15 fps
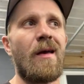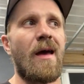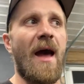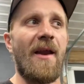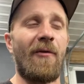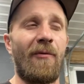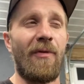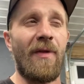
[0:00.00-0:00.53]
I
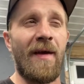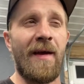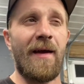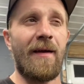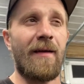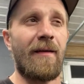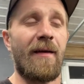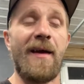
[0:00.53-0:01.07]
don't think,
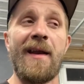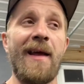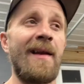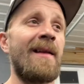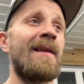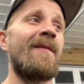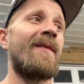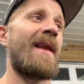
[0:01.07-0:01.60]
and I
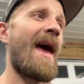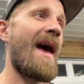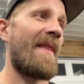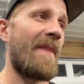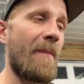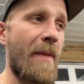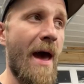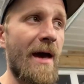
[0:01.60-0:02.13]
didn't even add
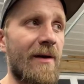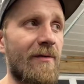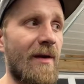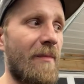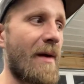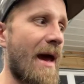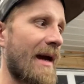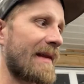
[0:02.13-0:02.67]
the battery
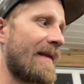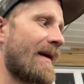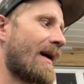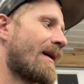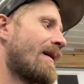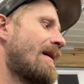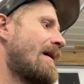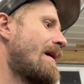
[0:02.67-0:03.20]
back
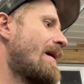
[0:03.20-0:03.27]
there,